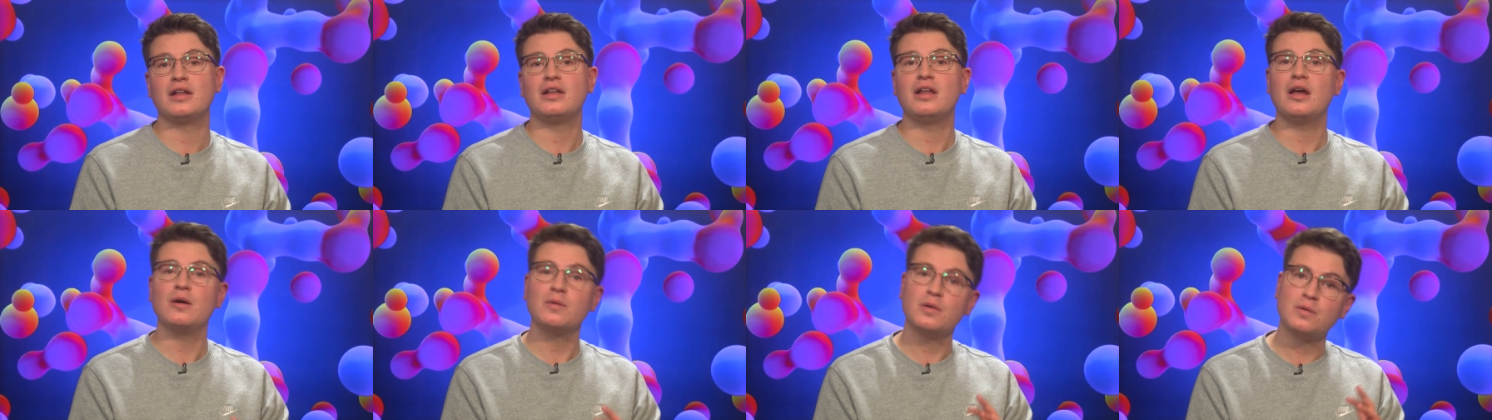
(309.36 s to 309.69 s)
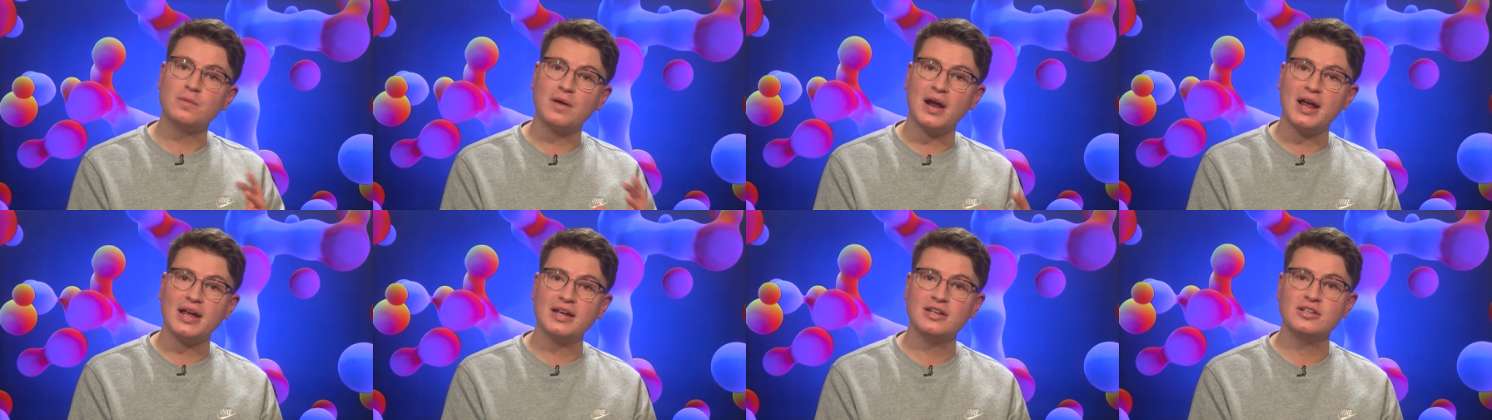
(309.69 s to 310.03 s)
a lower
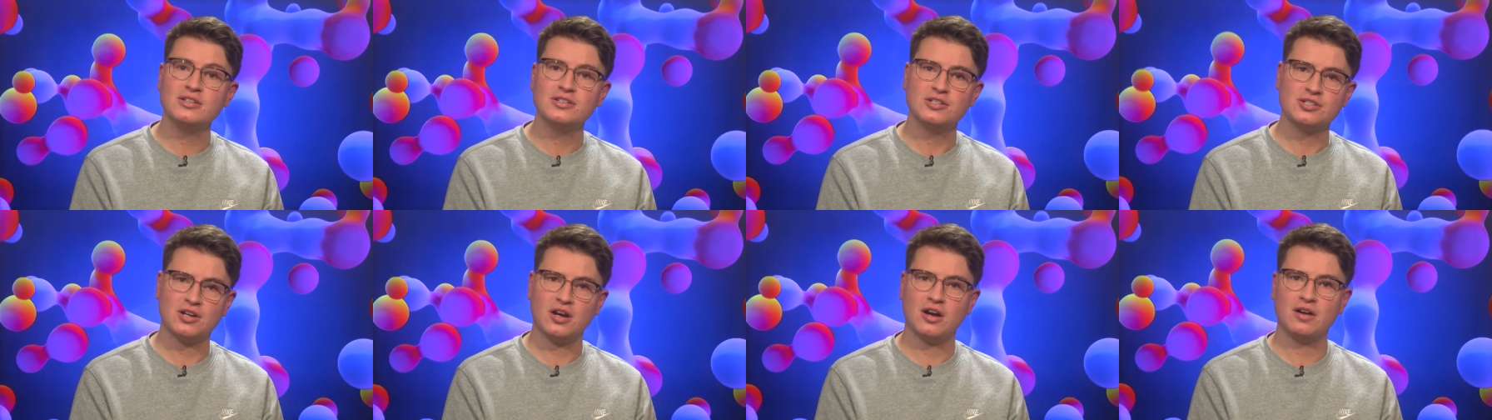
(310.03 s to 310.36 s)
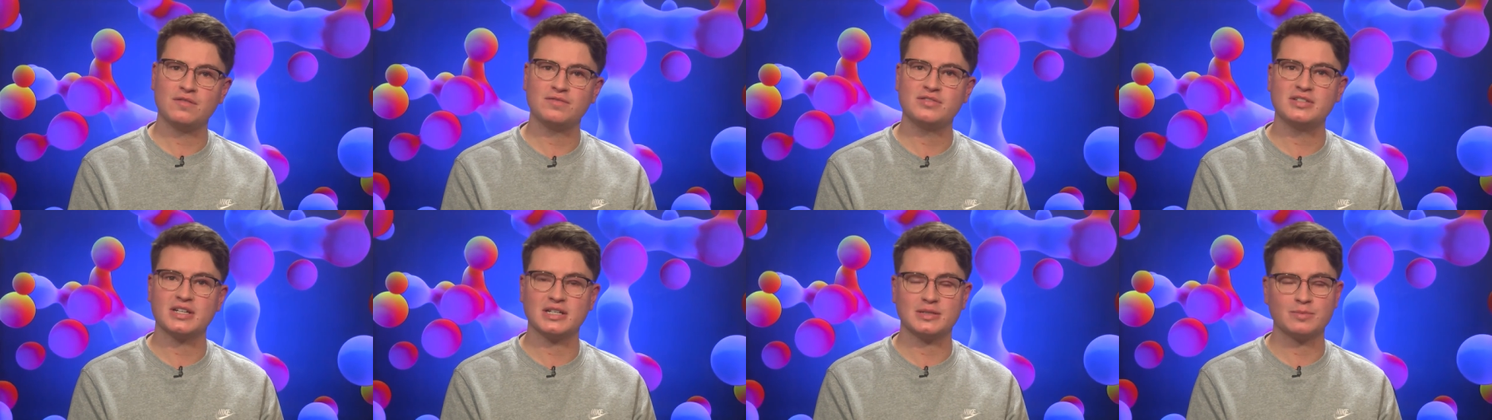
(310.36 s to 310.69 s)
range
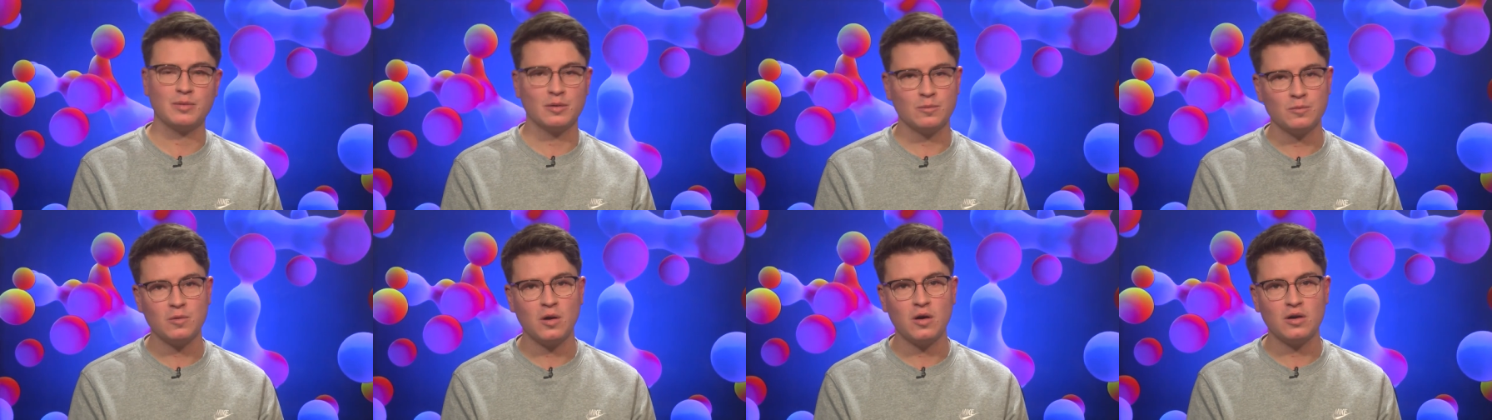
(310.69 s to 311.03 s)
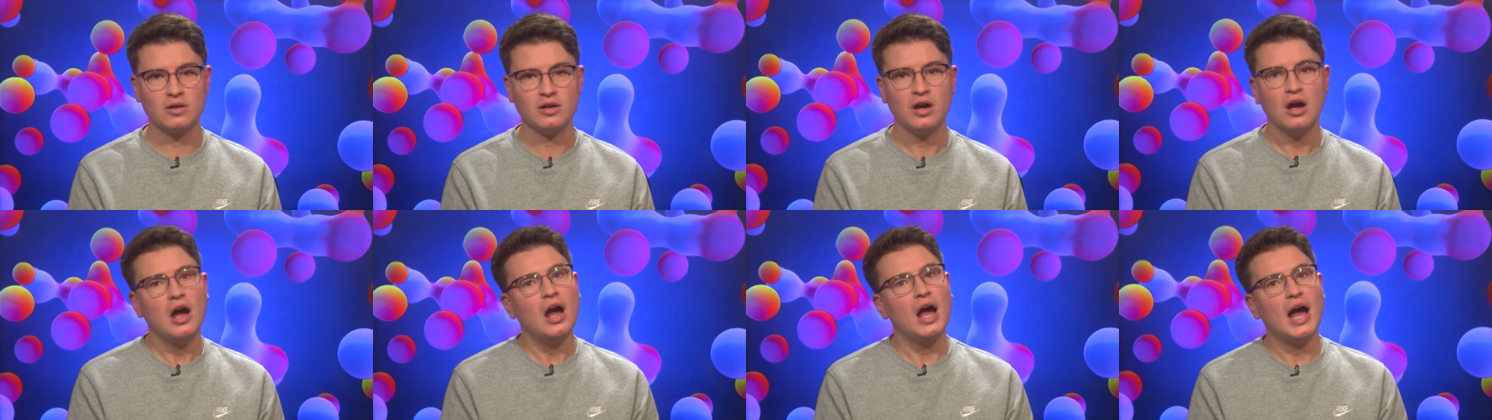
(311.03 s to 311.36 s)
of
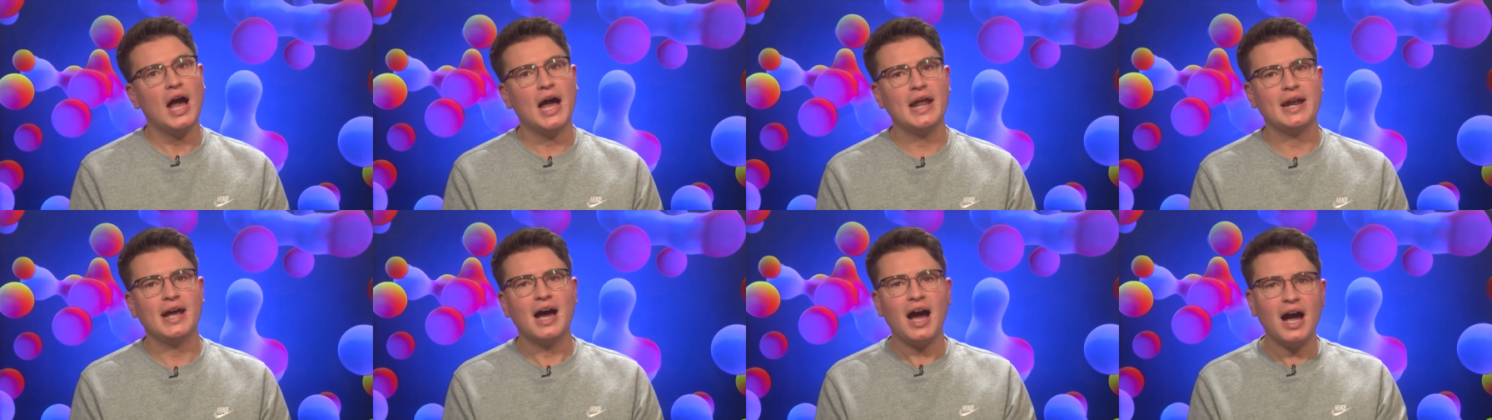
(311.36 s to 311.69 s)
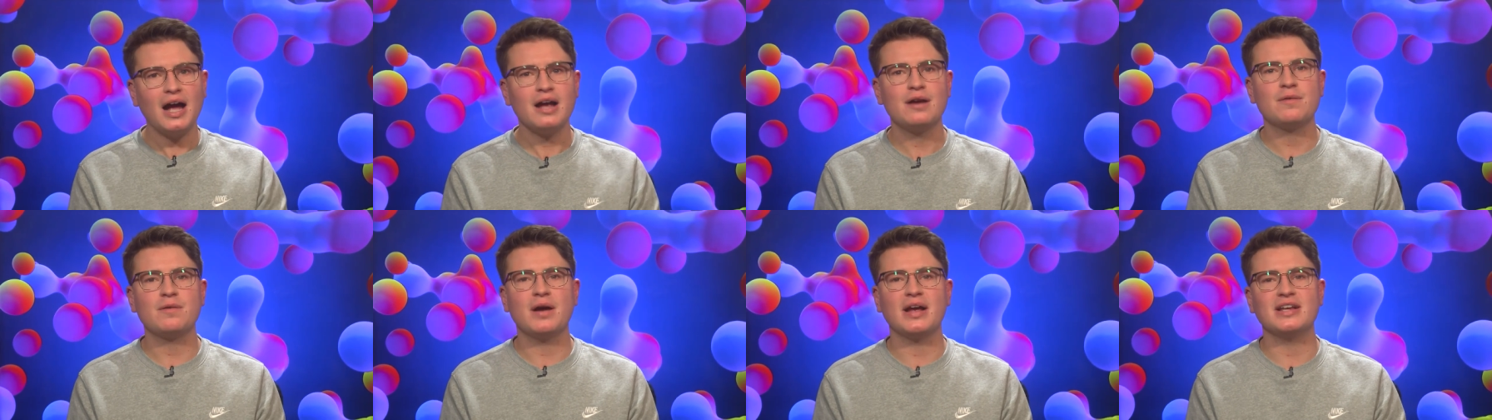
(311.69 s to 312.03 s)
6.1 and a
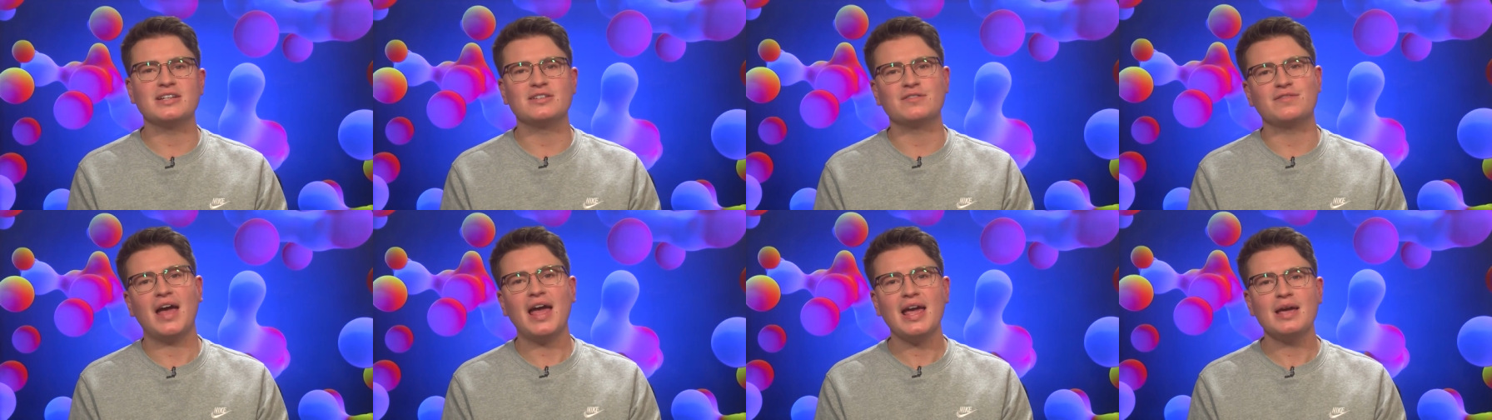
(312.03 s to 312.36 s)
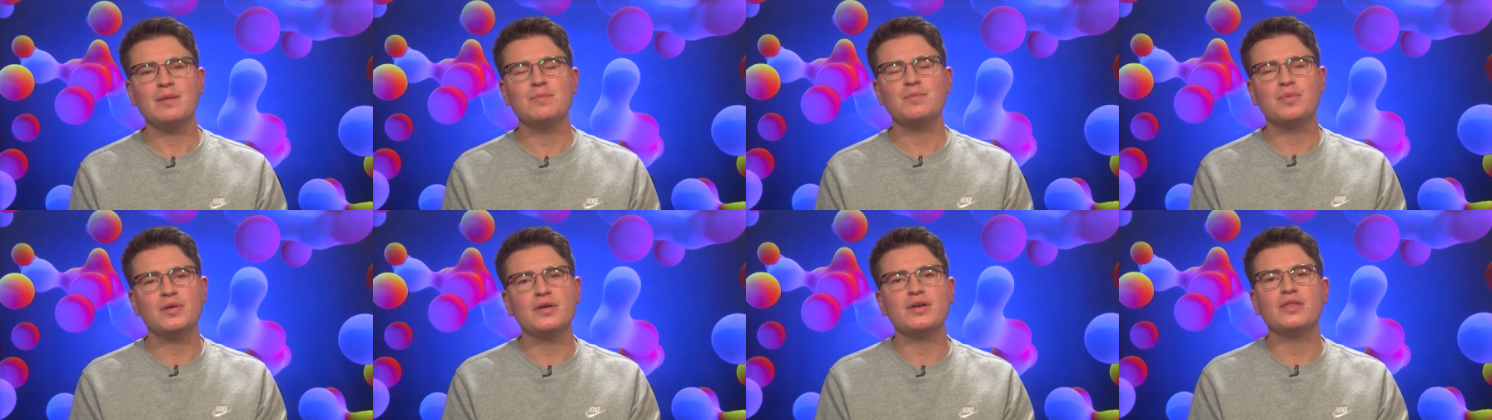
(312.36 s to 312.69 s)
higher range of
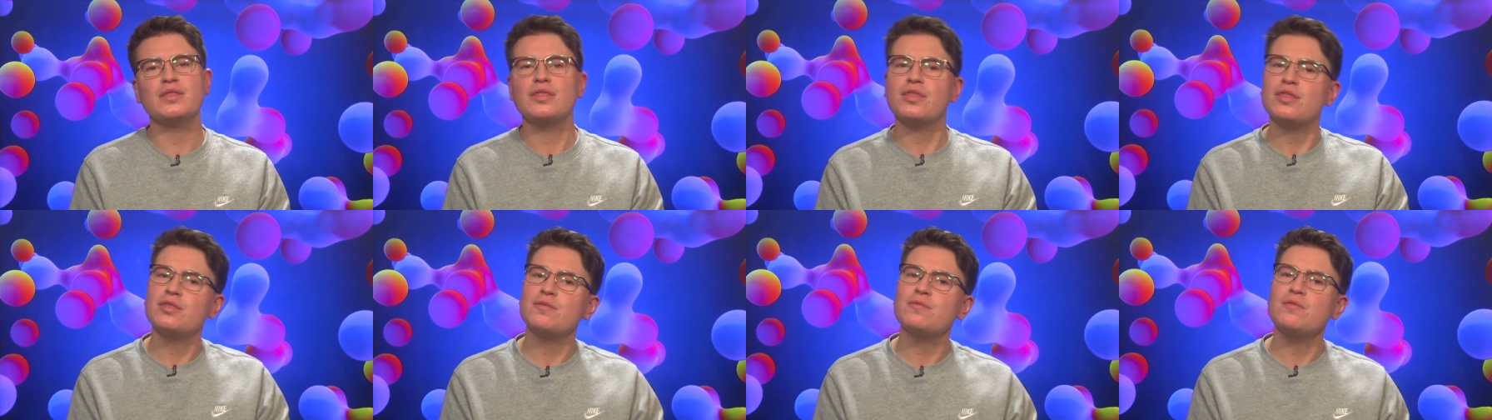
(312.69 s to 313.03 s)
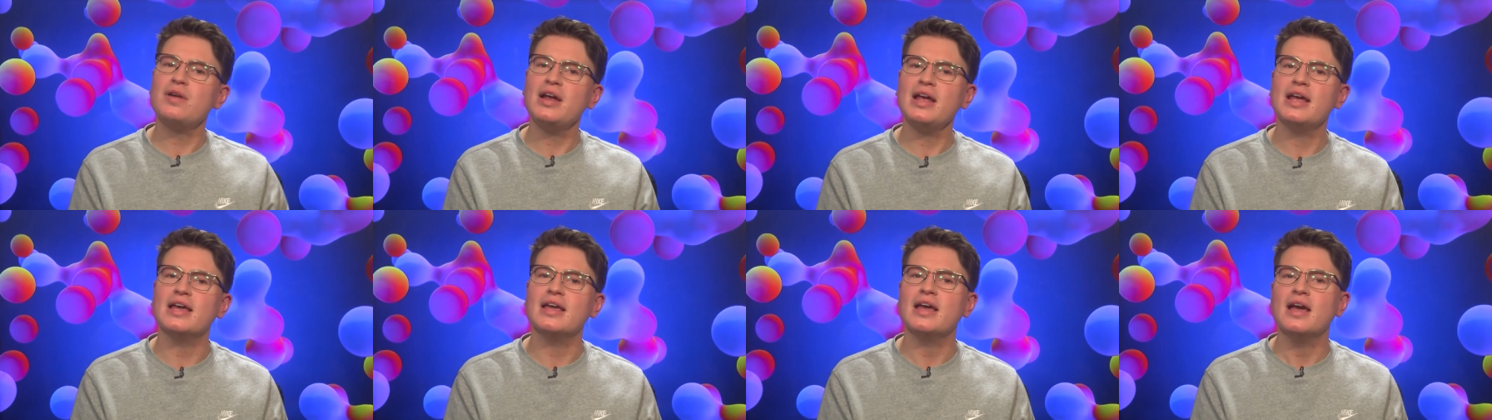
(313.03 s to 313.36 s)

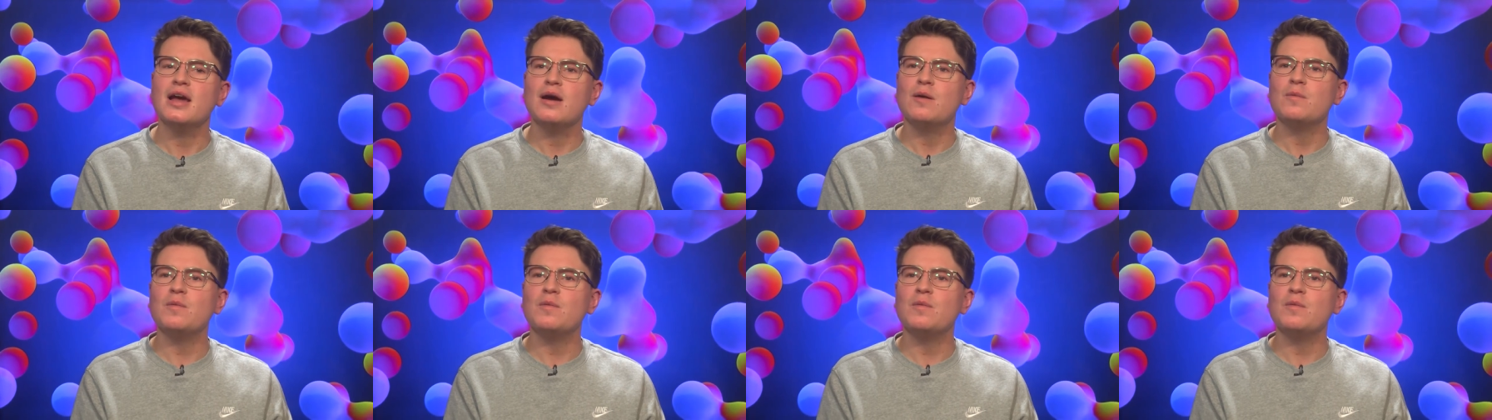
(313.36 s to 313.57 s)
8.3,